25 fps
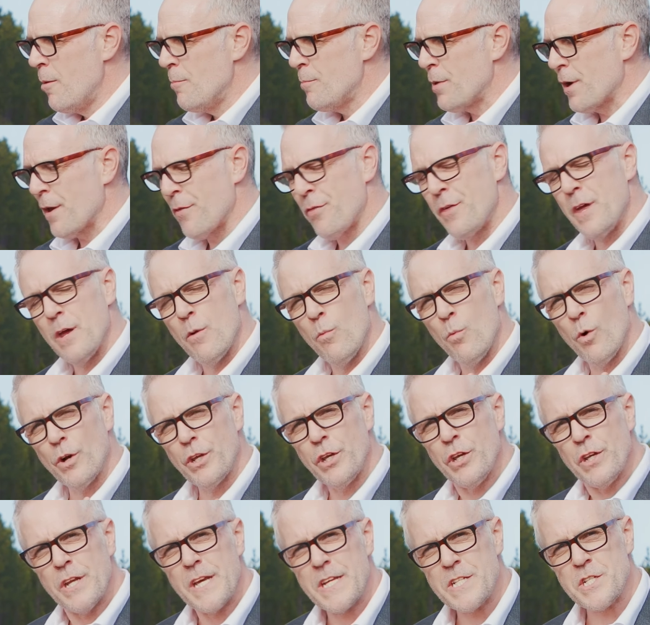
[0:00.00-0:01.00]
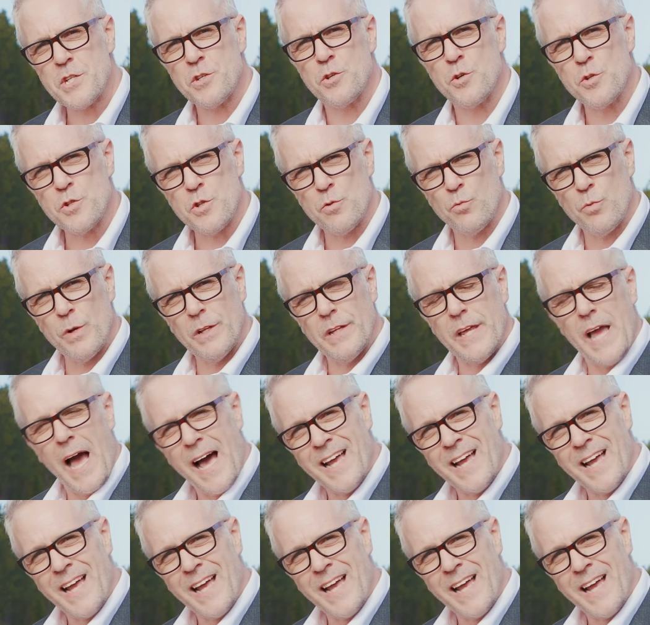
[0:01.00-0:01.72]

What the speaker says: But I think what you need to do to really